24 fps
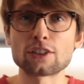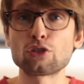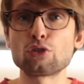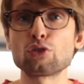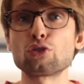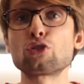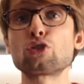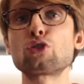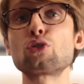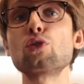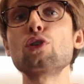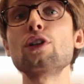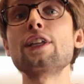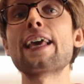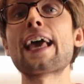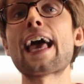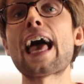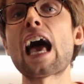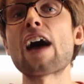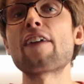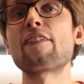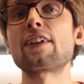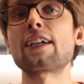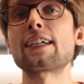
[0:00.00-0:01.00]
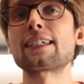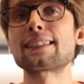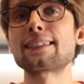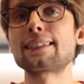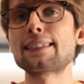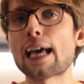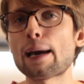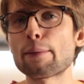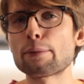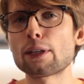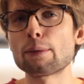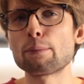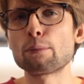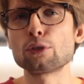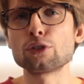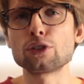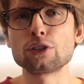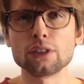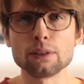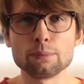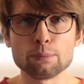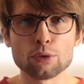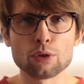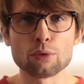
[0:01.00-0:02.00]
to truly have an acceptable
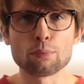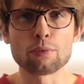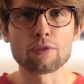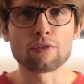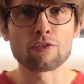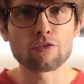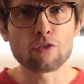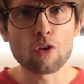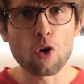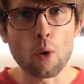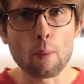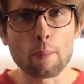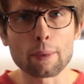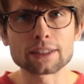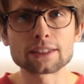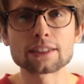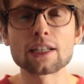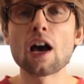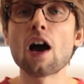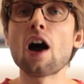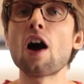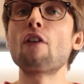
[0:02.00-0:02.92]
CPU performance